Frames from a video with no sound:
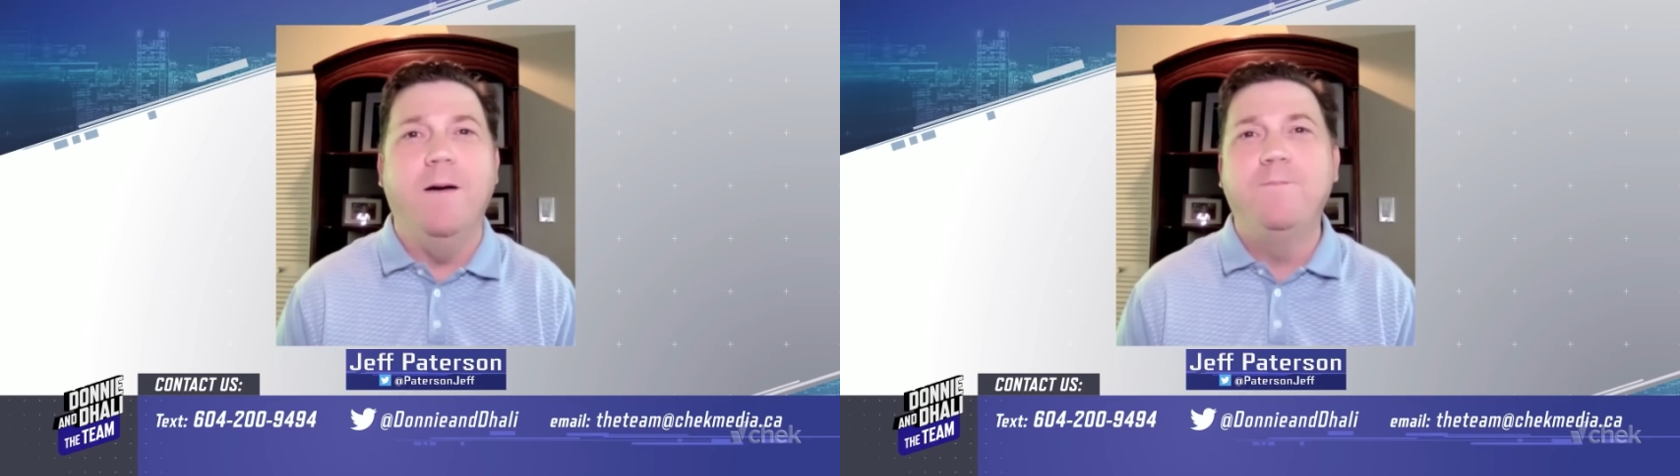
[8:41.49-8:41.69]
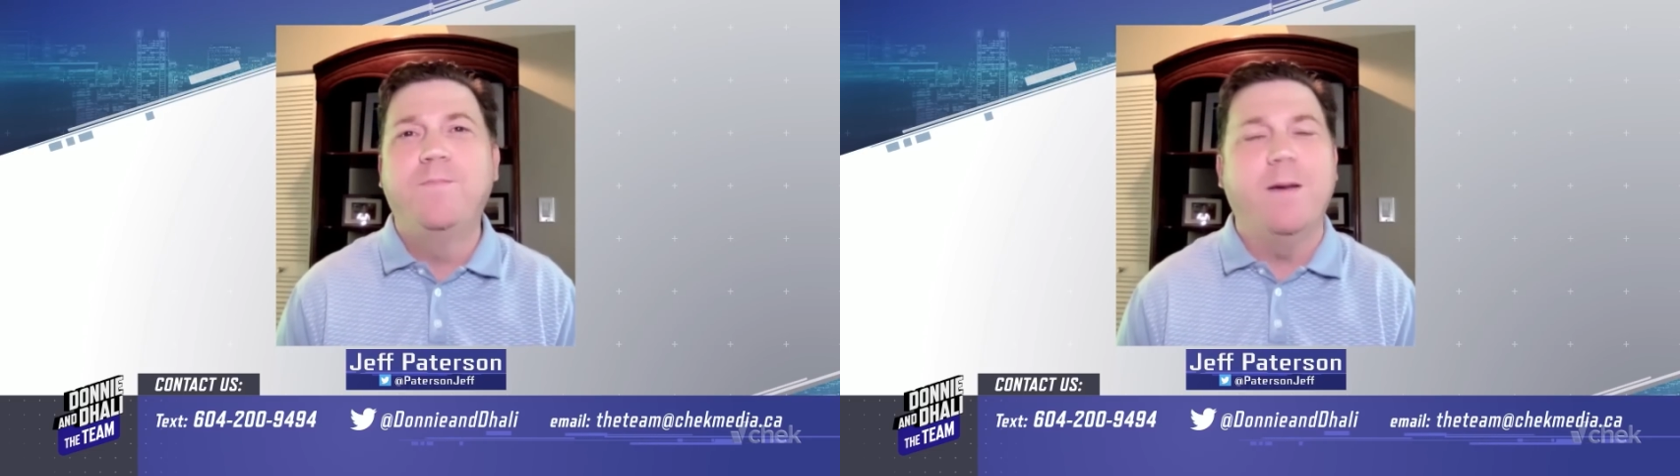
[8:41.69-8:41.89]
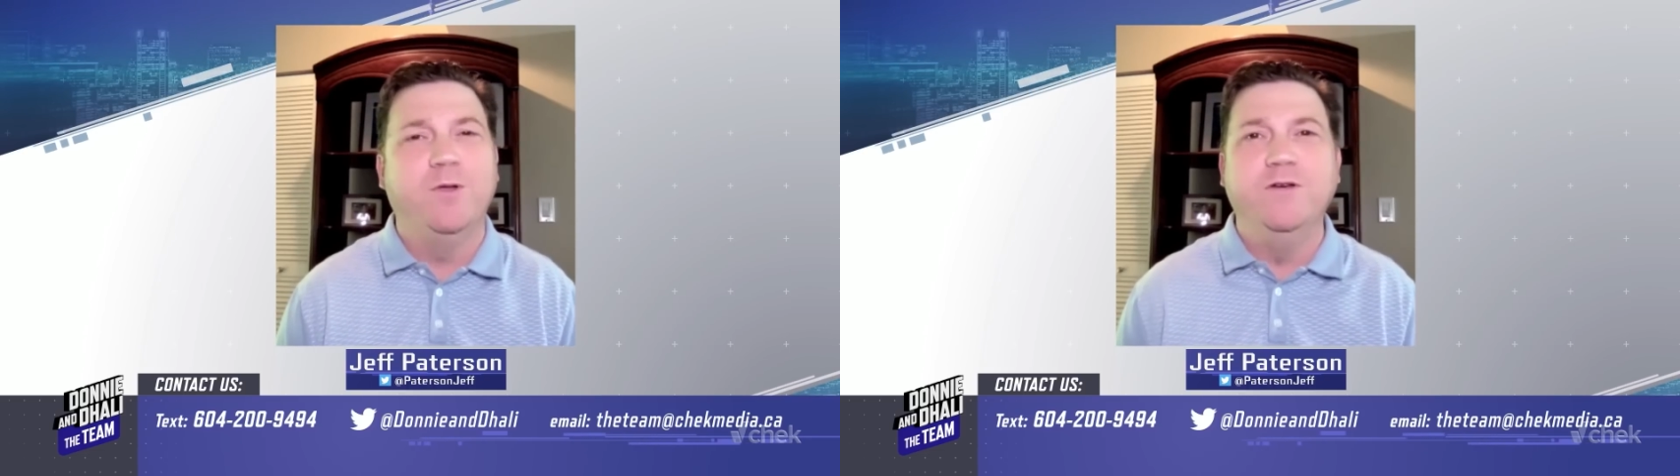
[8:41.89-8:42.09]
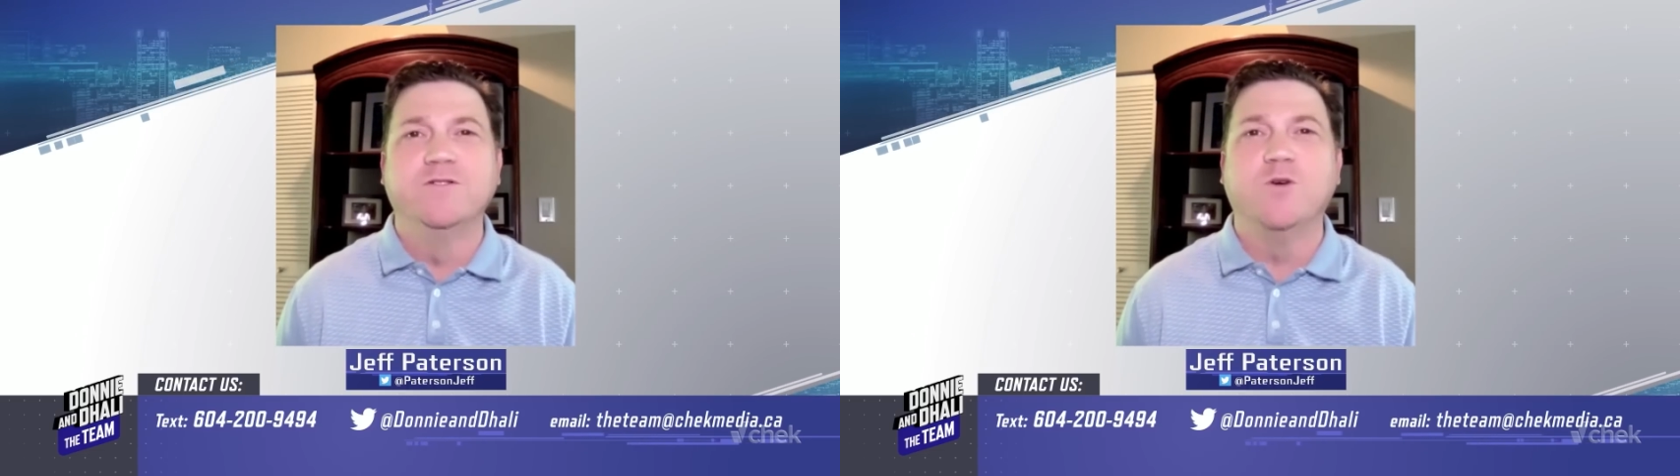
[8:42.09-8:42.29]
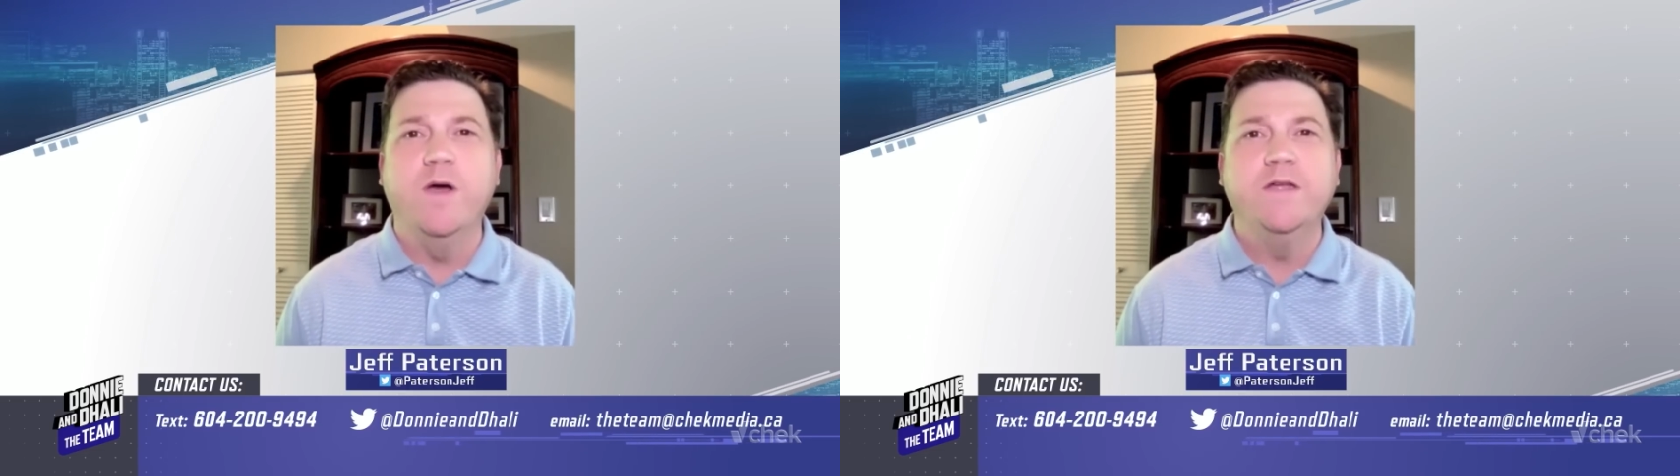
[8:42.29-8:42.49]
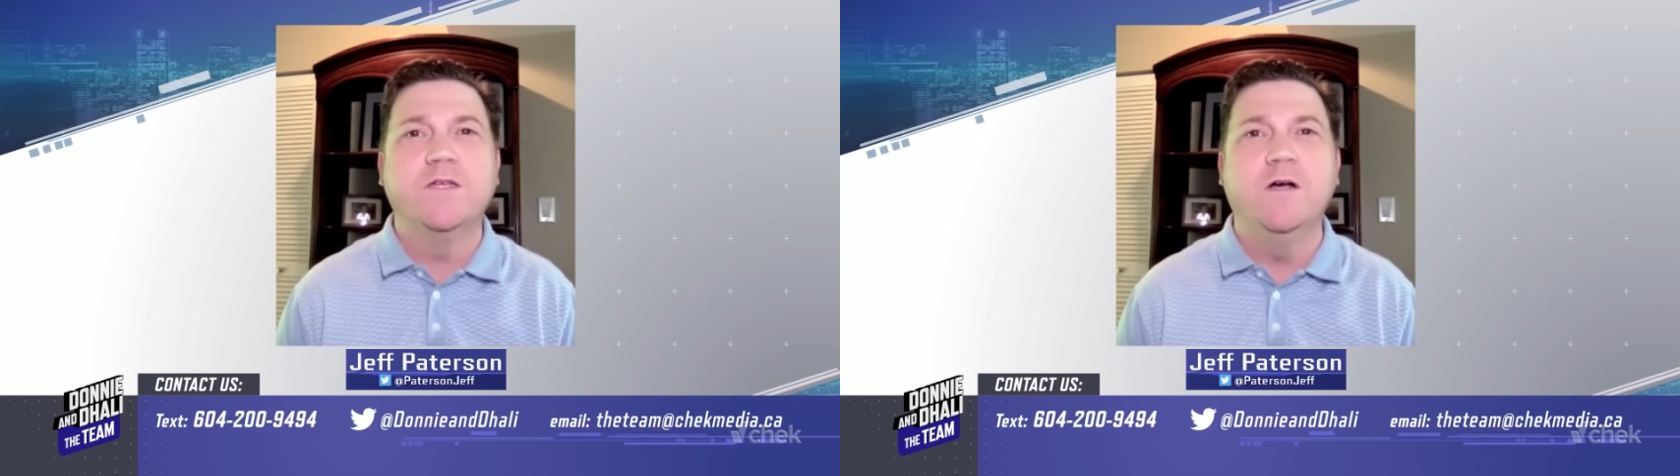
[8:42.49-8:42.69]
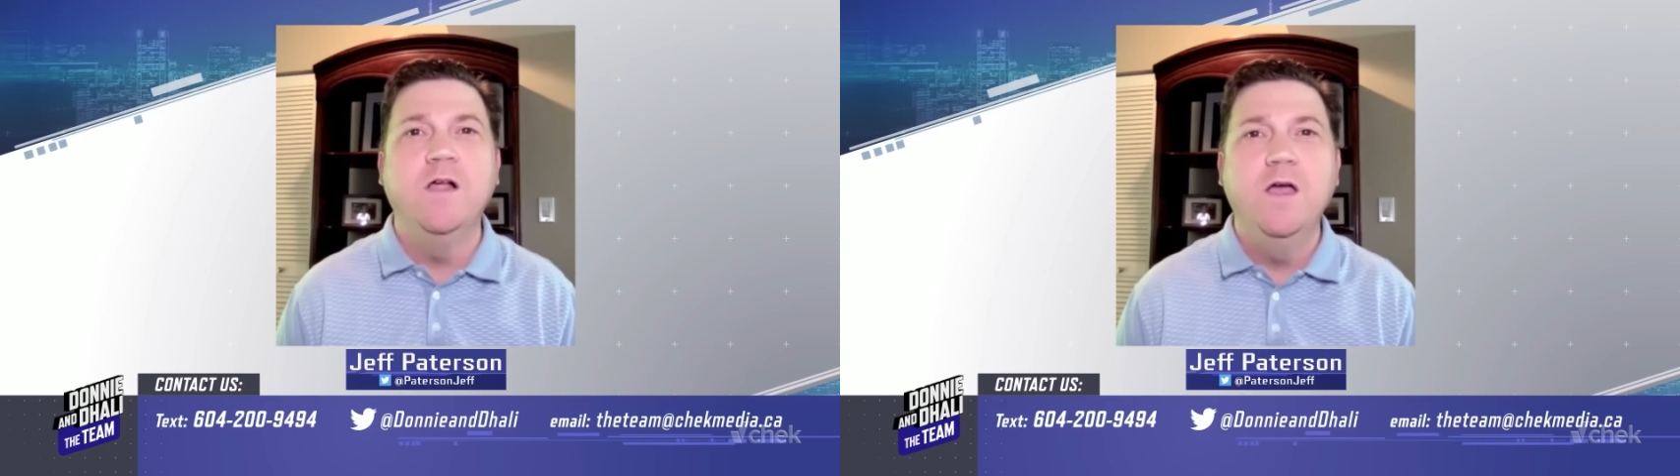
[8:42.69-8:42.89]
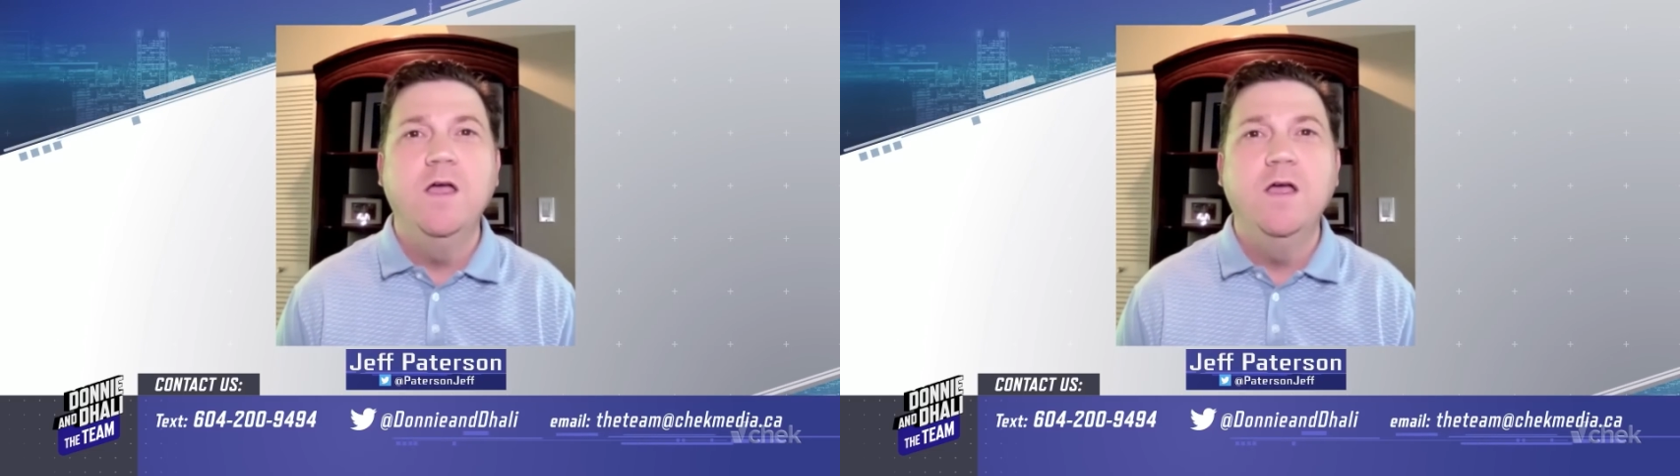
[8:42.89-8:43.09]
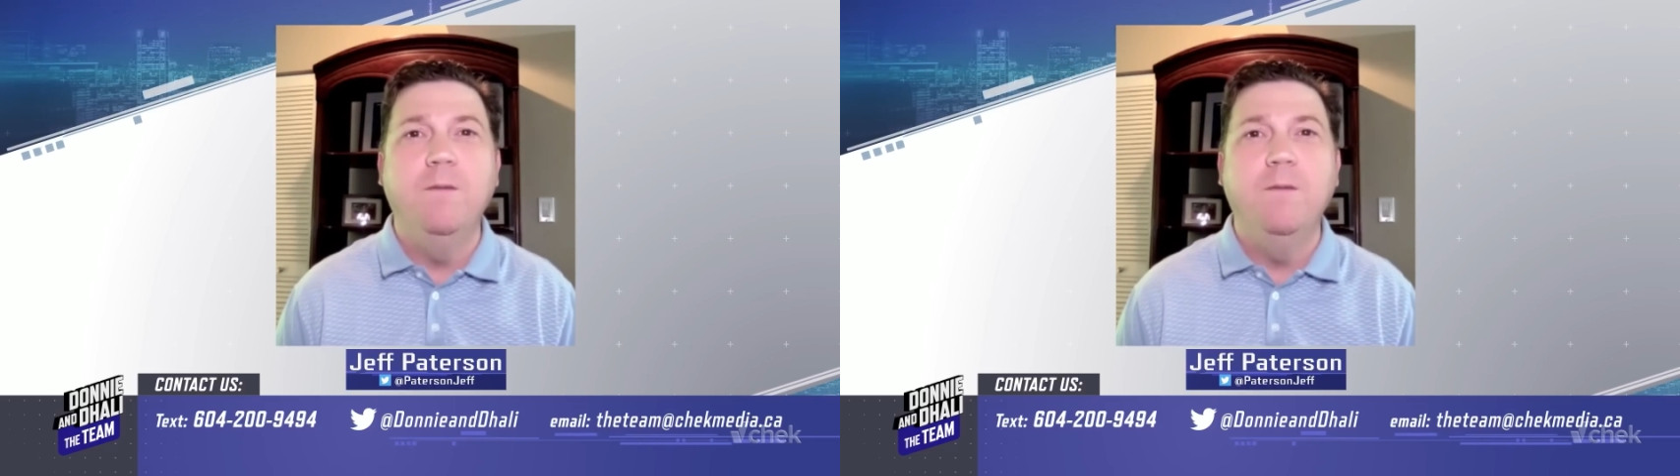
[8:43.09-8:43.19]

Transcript: a couple of years away still.